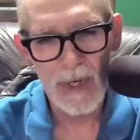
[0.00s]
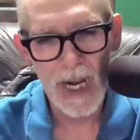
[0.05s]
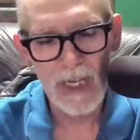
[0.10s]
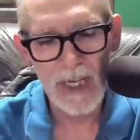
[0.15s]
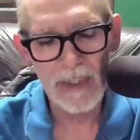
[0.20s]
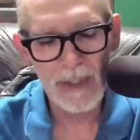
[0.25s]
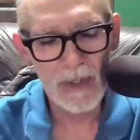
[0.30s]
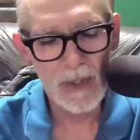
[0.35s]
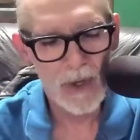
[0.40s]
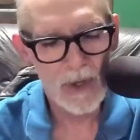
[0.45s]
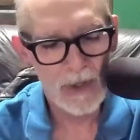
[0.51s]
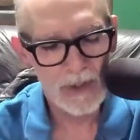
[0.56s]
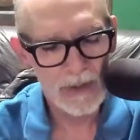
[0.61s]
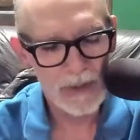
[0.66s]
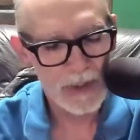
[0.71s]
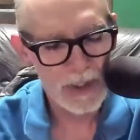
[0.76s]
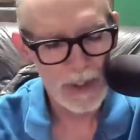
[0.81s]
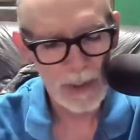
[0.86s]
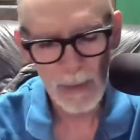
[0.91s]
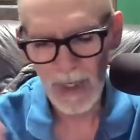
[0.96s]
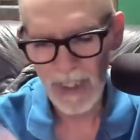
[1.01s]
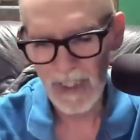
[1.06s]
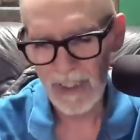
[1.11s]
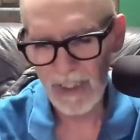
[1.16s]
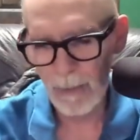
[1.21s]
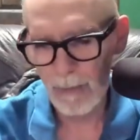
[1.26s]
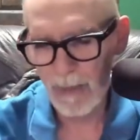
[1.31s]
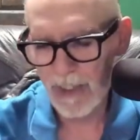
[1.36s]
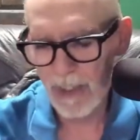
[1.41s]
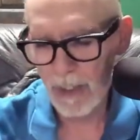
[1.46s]
I saw somebody
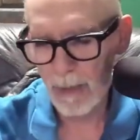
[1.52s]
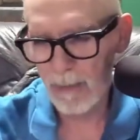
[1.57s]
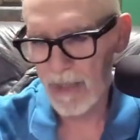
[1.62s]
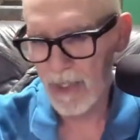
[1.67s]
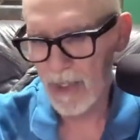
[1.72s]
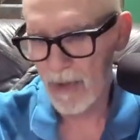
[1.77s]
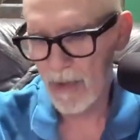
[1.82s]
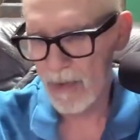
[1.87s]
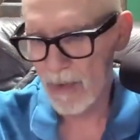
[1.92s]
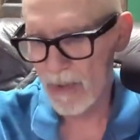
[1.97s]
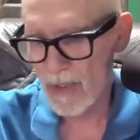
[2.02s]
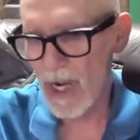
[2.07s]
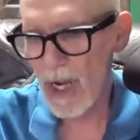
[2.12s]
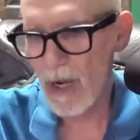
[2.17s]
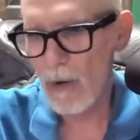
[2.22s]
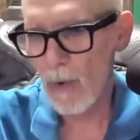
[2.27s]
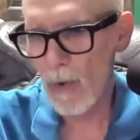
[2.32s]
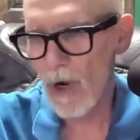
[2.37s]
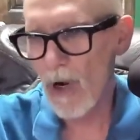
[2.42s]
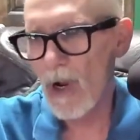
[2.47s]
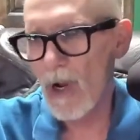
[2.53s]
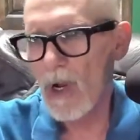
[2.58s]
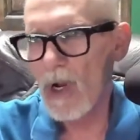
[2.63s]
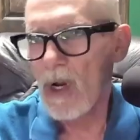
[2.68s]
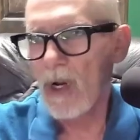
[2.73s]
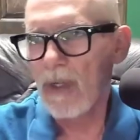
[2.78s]
sent me something the other day where